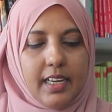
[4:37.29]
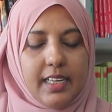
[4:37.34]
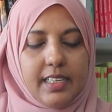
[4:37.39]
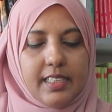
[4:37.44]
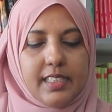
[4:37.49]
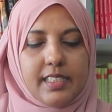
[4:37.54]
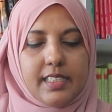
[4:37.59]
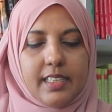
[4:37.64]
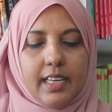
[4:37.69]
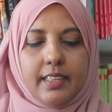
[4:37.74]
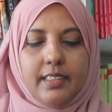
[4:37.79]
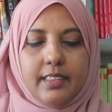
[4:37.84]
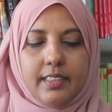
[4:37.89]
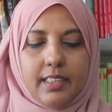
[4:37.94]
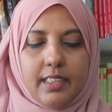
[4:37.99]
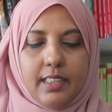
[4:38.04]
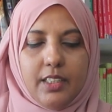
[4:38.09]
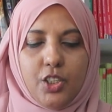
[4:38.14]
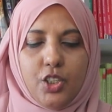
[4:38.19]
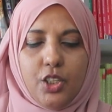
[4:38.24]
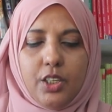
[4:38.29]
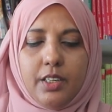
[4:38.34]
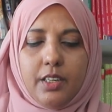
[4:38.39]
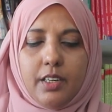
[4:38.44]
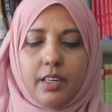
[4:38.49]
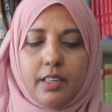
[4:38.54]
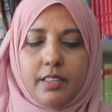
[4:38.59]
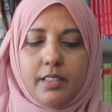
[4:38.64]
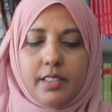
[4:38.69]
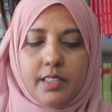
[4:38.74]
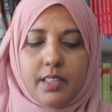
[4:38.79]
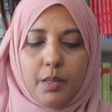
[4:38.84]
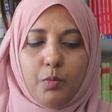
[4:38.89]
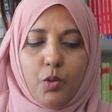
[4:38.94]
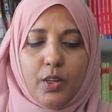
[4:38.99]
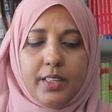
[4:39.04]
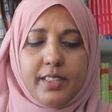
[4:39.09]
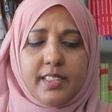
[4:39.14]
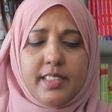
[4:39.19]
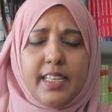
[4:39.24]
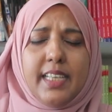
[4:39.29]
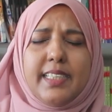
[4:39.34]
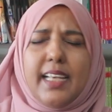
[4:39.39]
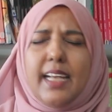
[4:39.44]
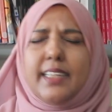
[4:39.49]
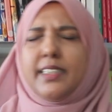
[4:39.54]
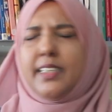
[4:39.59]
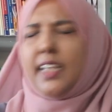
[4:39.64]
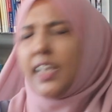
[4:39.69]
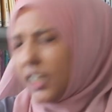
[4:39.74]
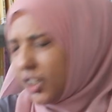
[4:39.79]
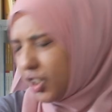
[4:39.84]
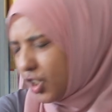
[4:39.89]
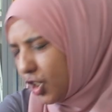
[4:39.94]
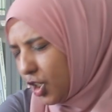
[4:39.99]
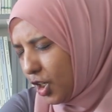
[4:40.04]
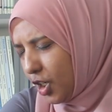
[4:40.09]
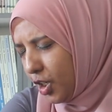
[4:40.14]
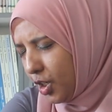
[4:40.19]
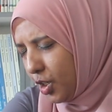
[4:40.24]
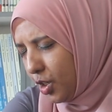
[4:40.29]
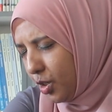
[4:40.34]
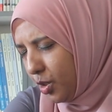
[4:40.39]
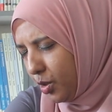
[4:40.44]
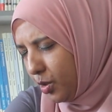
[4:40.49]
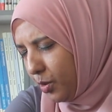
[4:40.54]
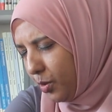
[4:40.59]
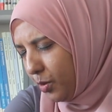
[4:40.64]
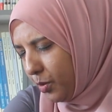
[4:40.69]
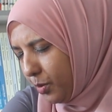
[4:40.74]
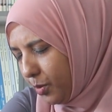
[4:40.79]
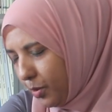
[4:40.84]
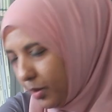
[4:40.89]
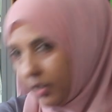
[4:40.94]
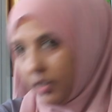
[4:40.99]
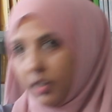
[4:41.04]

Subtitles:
Suddenly, she heard someone sneeze, a tissue!